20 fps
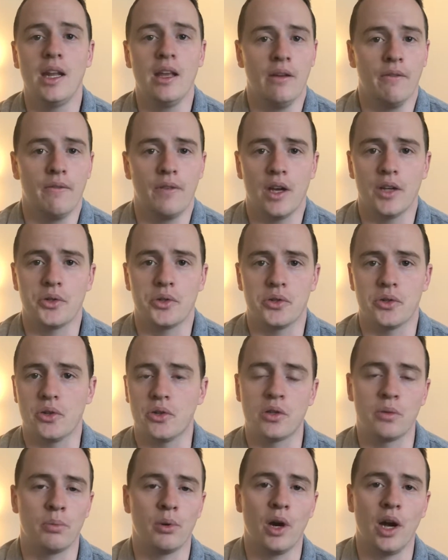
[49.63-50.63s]
investors are
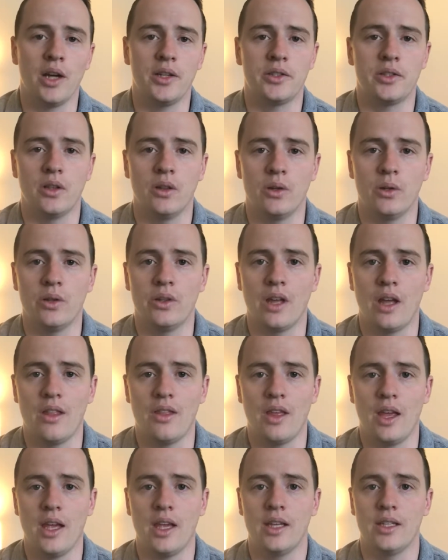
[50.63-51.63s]
surprised to learn that
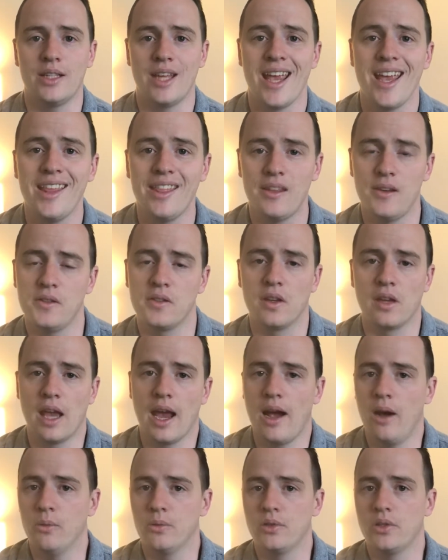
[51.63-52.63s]
they can take these
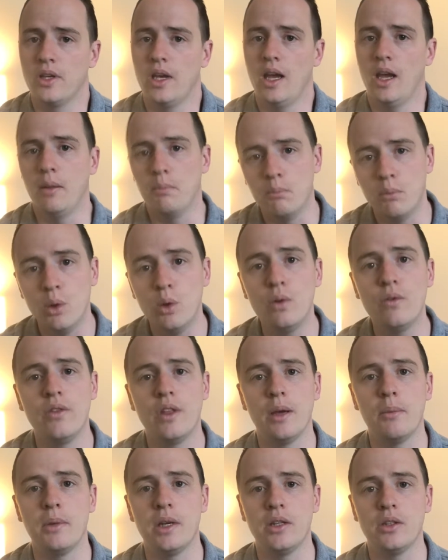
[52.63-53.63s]
accounts and move
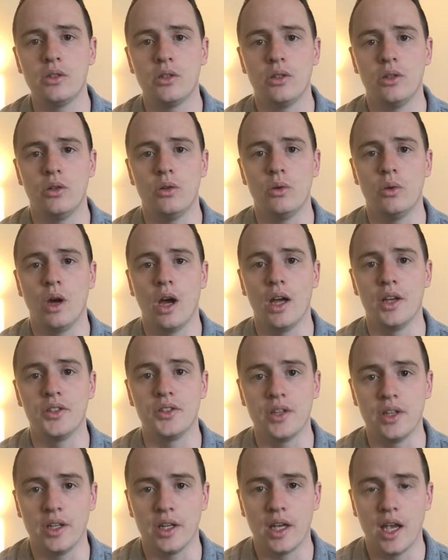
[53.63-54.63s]
them into a
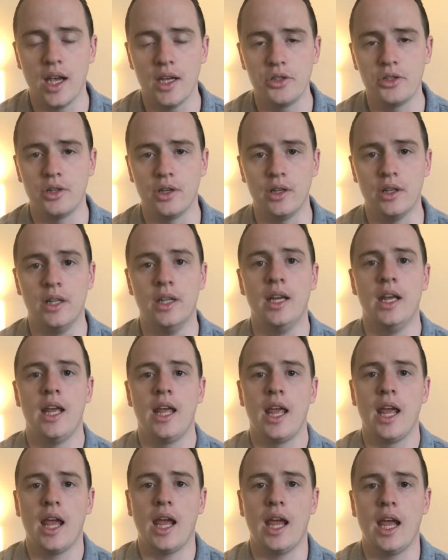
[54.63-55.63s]
syndication
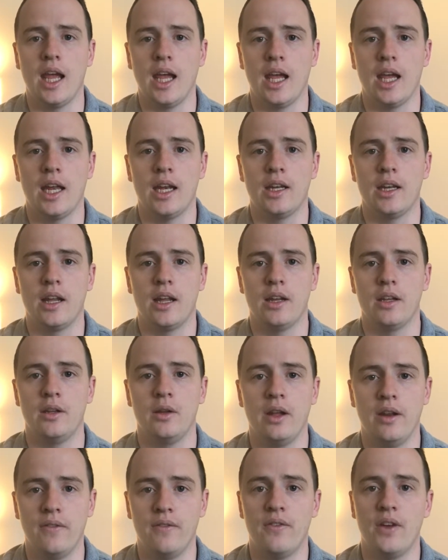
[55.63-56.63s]
and
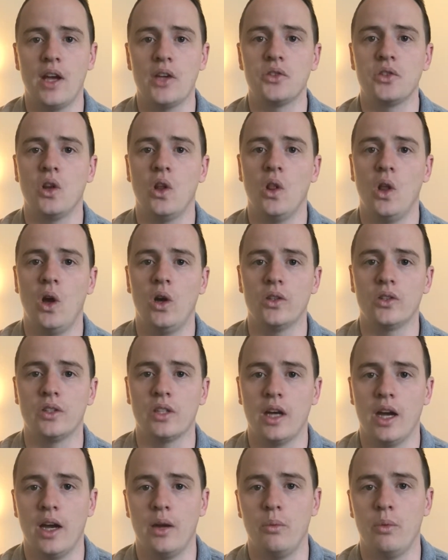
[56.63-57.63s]
invest
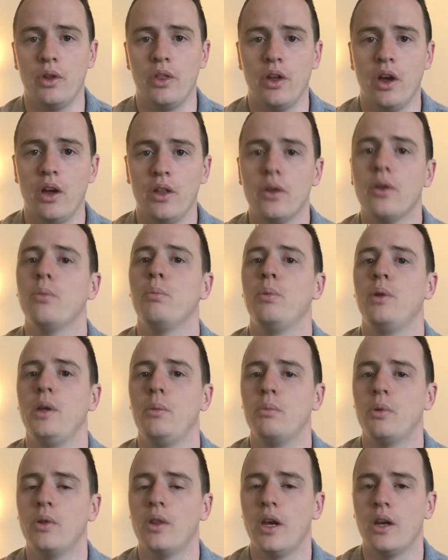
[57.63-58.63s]
alongside with other
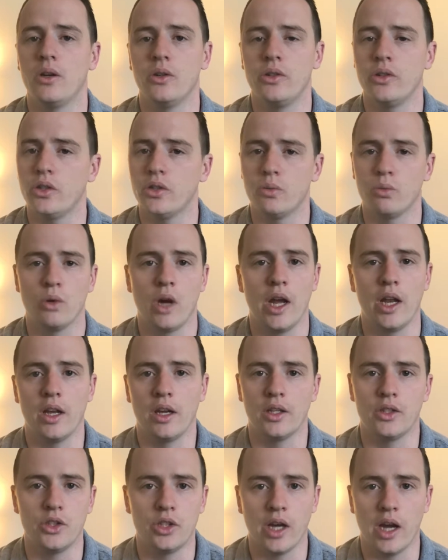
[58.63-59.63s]
people that are just
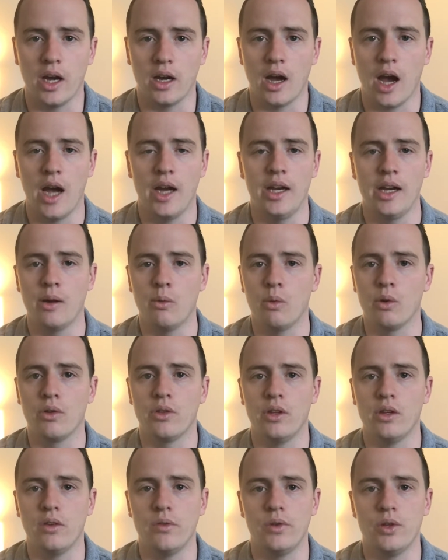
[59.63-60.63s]
writing a check, high net
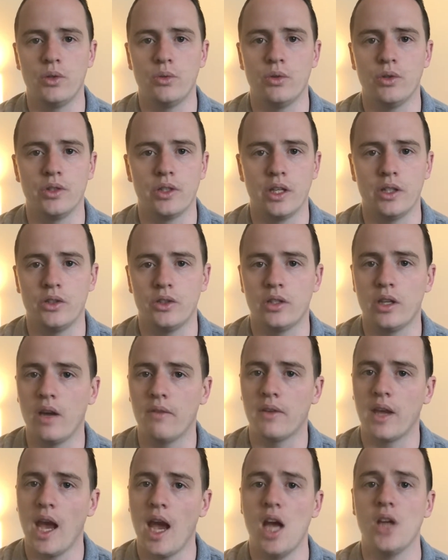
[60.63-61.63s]
worth individuals that just
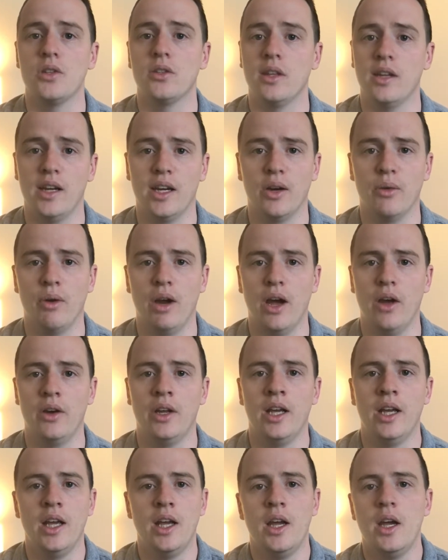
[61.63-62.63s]
have cash laying around.
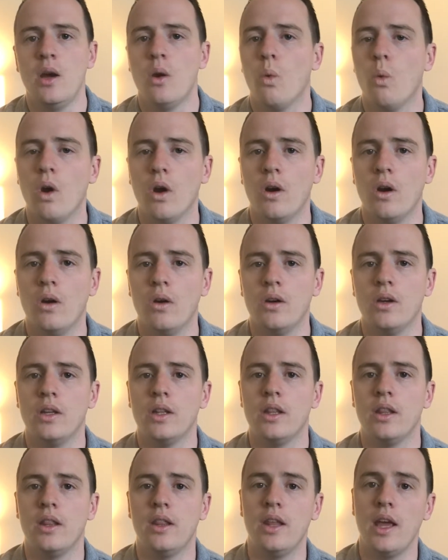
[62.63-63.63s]
Well,
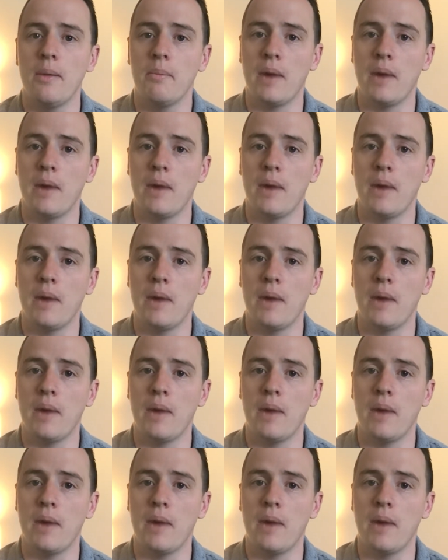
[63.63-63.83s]
they